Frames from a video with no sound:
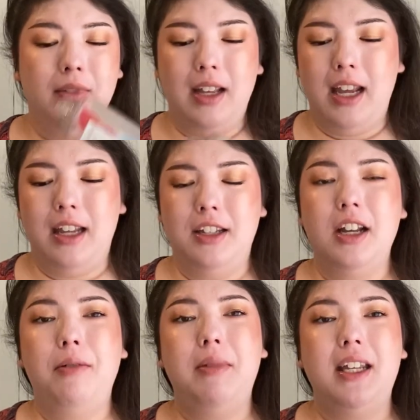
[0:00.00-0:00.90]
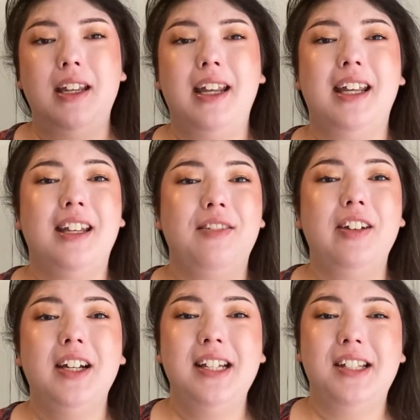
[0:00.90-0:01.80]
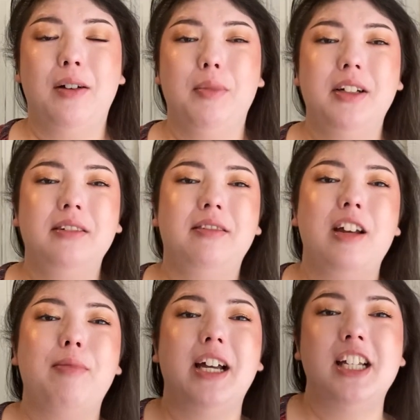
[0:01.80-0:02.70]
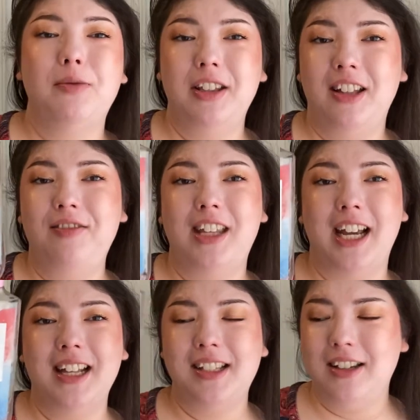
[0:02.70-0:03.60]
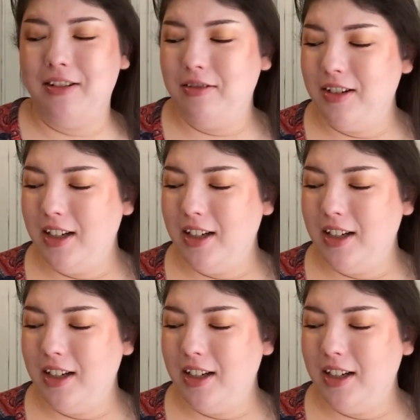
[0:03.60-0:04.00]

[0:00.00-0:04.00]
And yummy and very summer, and my husband loved that, so